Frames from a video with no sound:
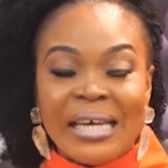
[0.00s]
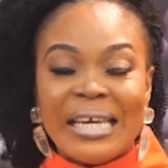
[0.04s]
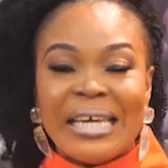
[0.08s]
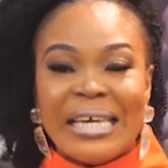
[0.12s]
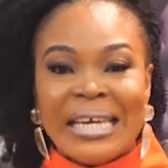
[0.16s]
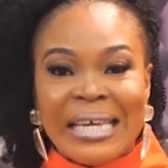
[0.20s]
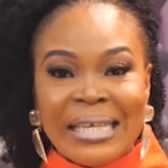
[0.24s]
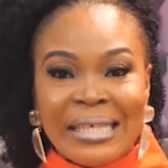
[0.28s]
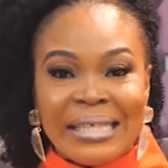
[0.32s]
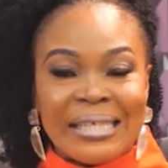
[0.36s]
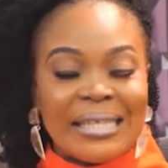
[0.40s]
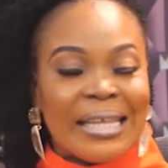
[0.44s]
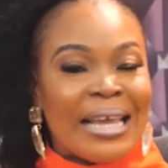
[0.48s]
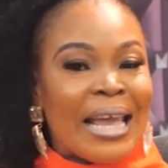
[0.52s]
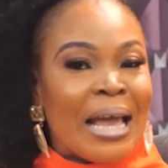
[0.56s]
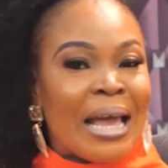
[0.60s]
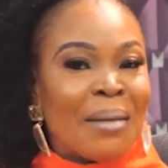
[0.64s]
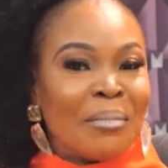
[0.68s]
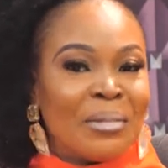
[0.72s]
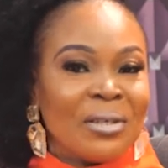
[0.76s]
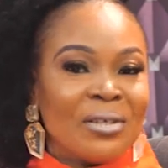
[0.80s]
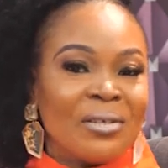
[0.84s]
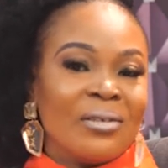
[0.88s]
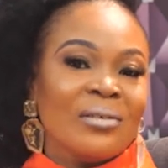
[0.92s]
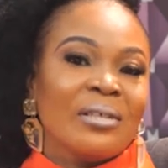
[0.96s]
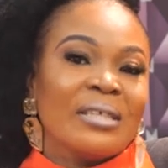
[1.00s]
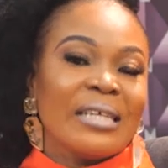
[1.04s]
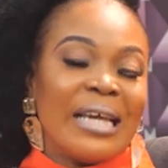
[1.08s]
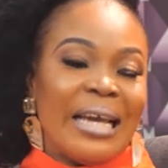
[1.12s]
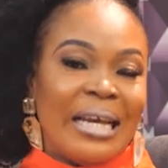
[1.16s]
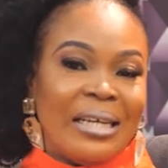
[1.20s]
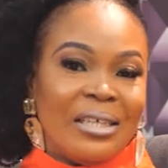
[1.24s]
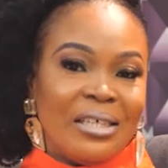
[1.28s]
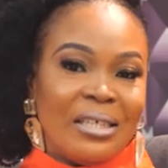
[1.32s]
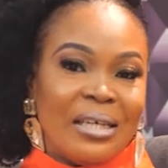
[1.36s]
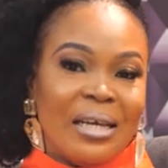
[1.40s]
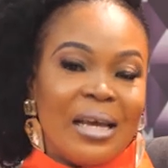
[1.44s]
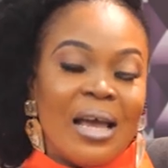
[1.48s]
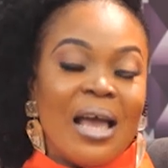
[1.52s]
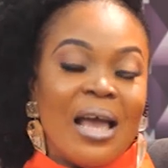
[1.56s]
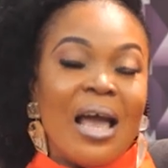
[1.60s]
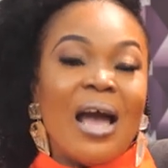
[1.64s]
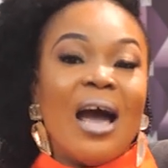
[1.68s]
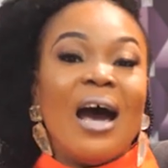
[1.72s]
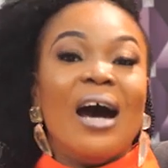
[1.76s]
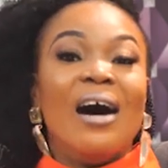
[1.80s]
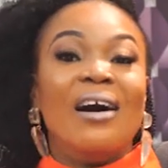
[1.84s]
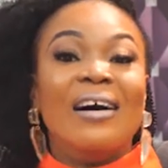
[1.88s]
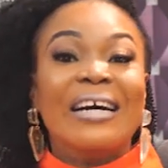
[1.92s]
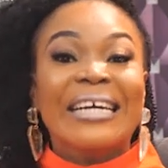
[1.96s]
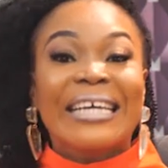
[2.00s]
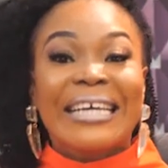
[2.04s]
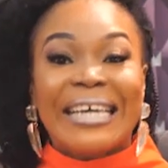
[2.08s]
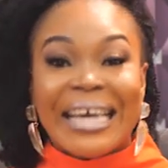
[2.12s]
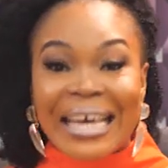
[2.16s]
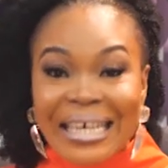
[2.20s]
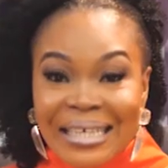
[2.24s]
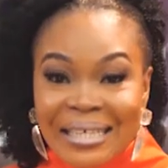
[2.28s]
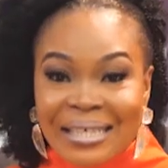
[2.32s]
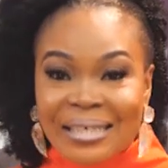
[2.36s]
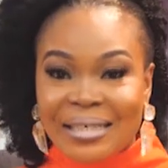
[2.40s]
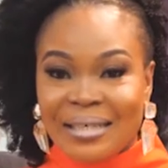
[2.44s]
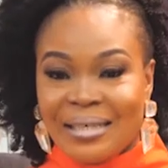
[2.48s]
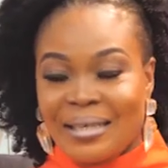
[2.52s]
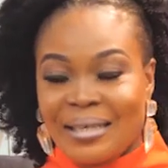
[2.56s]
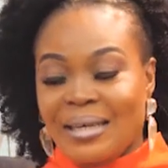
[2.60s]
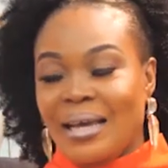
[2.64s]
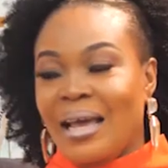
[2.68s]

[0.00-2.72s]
it's the Amazons NG. Our guests